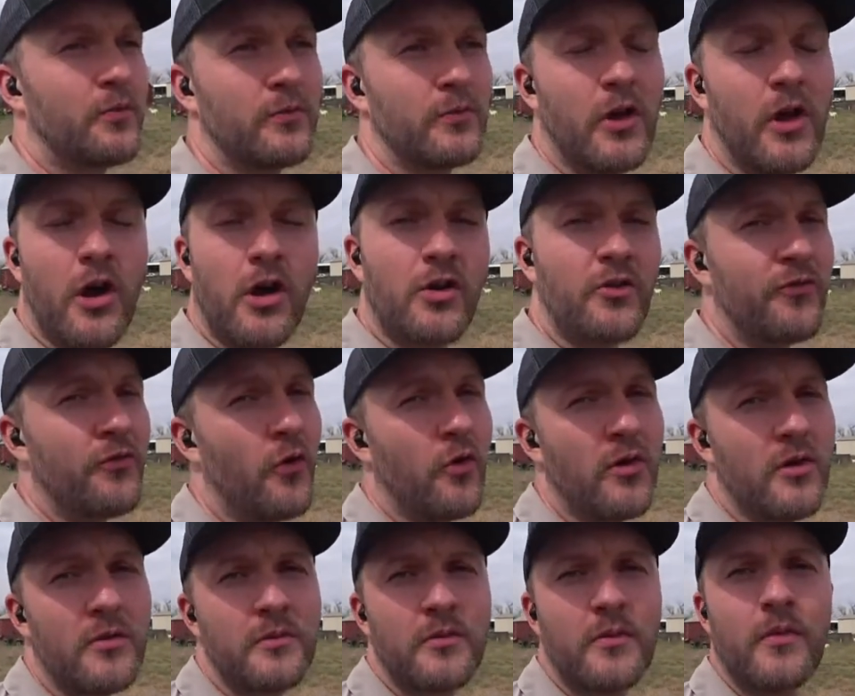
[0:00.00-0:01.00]
long
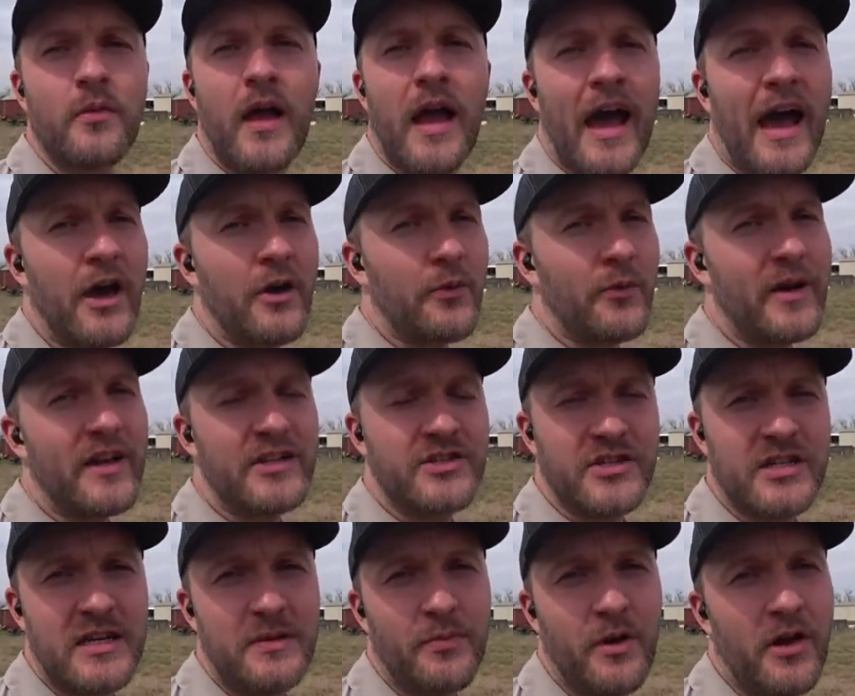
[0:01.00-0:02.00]
form how to raise
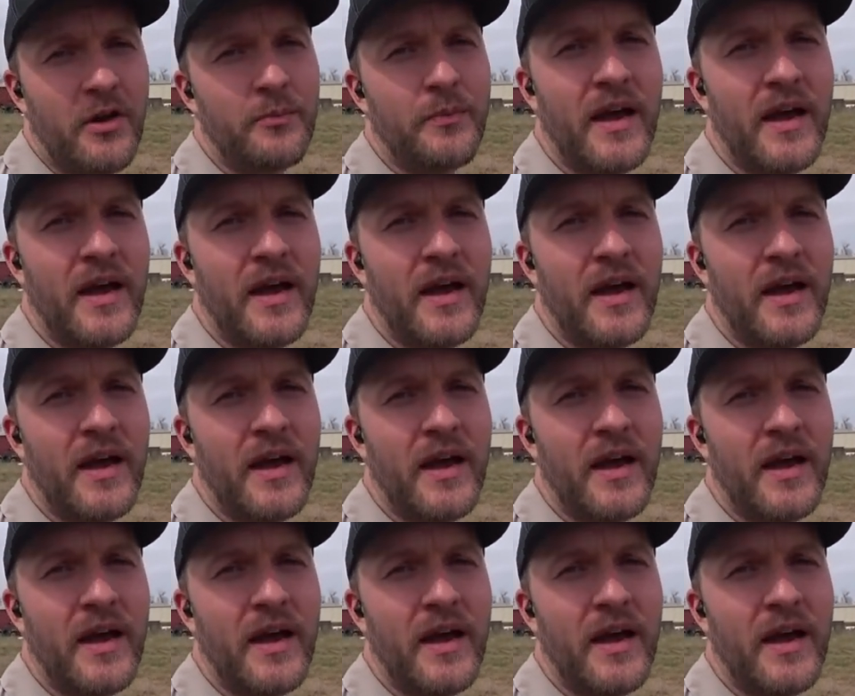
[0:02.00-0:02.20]
sheep on